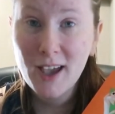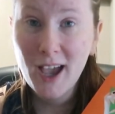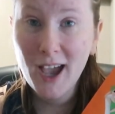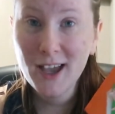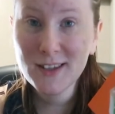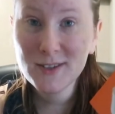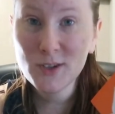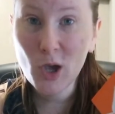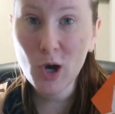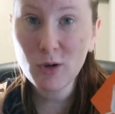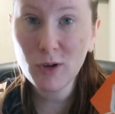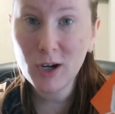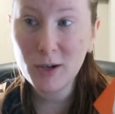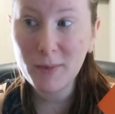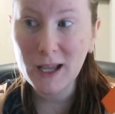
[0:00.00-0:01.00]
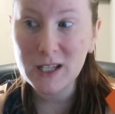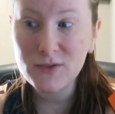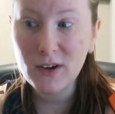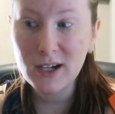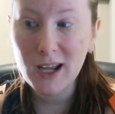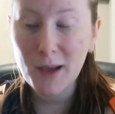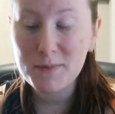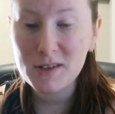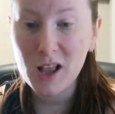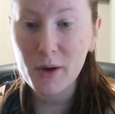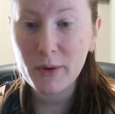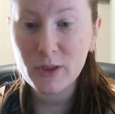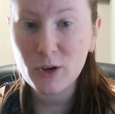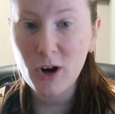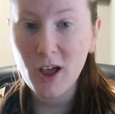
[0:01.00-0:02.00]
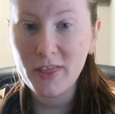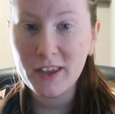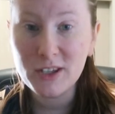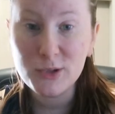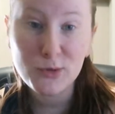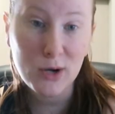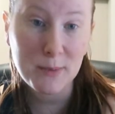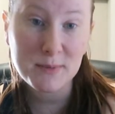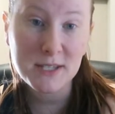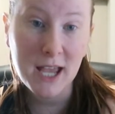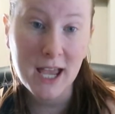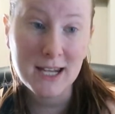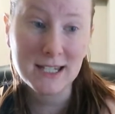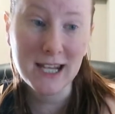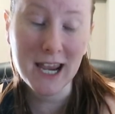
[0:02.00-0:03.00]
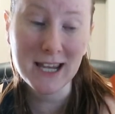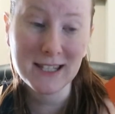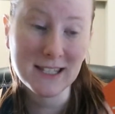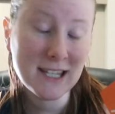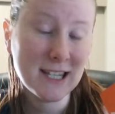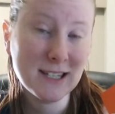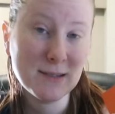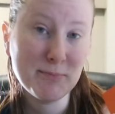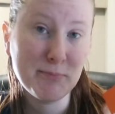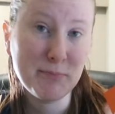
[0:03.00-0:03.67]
and so her best friend comes along with her on these trips and takes these